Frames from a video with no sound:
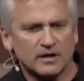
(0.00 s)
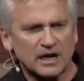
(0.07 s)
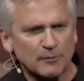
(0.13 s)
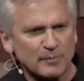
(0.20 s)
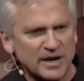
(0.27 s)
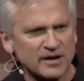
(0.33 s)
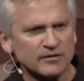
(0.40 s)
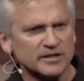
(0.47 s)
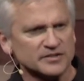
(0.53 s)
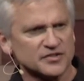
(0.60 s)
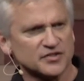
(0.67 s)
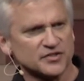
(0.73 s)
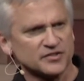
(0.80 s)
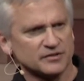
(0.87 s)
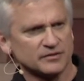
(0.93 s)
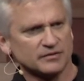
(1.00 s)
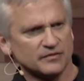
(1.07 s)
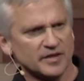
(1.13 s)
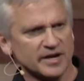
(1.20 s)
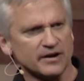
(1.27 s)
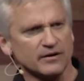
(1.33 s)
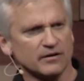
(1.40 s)
Our parents
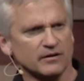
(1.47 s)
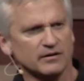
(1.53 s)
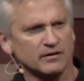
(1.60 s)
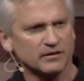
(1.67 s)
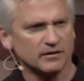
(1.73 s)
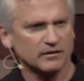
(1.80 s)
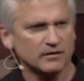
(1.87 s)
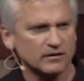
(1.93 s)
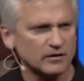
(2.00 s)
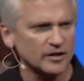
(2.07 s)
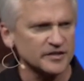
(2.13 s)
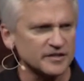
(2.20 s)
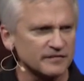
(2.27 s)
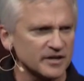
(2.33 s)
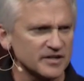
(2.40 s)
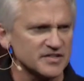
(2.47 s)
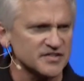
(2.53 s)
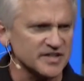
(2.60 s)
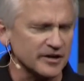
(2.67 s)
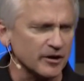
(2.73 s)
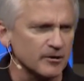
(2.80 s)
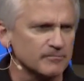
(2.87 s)
there are at the very
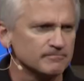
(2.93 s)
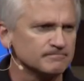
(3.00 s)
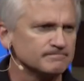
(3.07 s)
center.